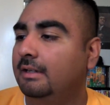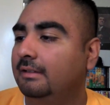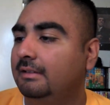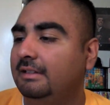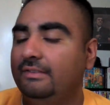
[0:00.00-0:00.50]

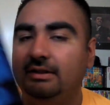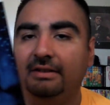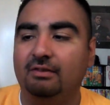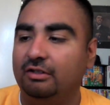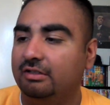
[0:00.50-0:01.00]
It's the
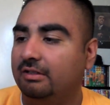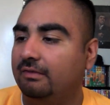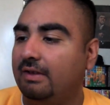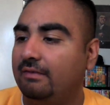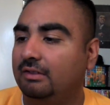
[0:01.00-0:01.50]
DVD version
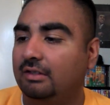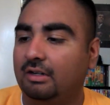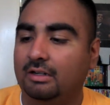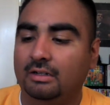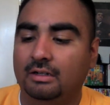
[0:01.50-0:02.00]
of
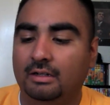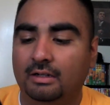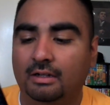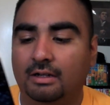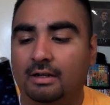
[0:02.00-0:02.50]
Avatar.
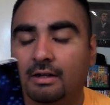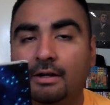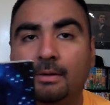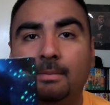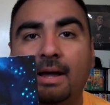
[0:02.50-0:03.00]

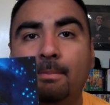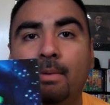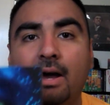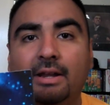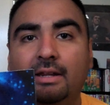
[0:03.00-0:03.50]
I
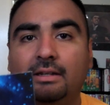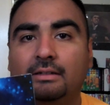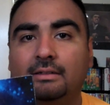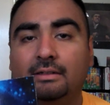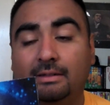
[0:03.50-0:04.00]
bought it
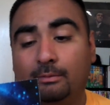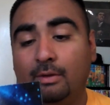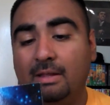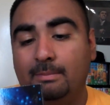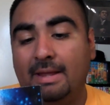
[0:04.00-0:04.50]
a
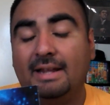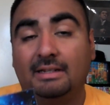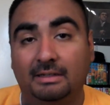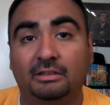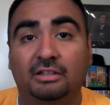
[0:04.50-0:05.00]
while
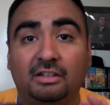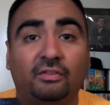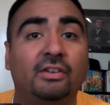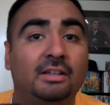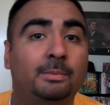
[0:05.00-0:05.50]
back just
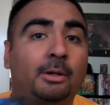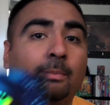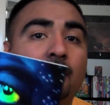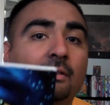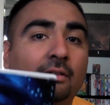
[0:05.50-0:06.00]
for this
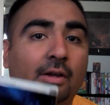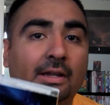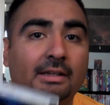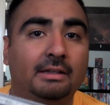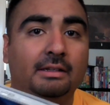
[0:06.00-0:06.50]
purpose, so I
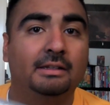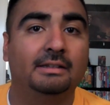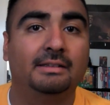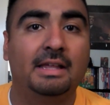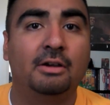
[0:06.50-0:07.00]
can...
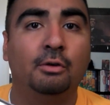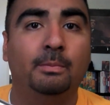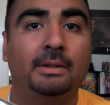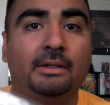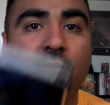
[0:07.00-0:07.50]
It's not
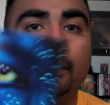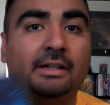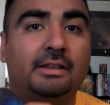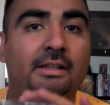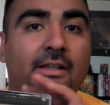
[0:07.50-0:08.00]
opened or
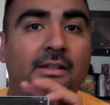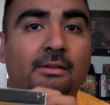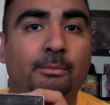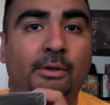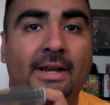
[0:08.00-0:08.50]
anything. It's
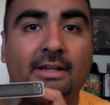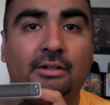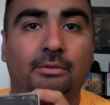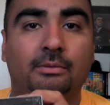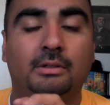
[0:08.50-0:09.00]
brand
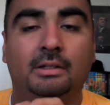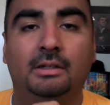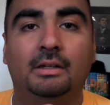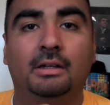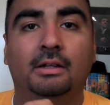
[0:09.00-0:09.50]
new.
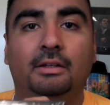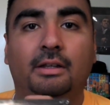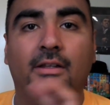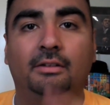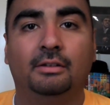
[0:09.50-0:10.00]

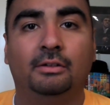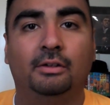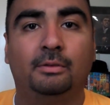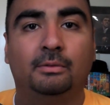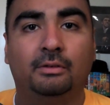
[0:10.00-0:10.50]
Okay,
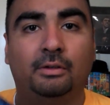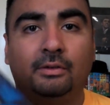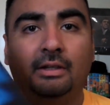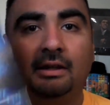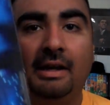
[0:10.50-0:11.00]
so
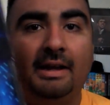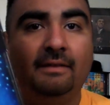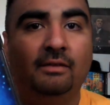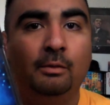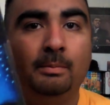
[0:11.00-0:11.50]
don't think
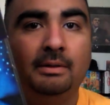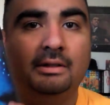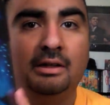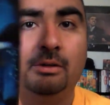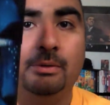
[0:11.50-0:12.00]
I've opened
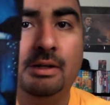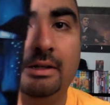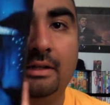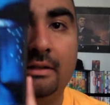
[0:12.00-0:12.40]
it already.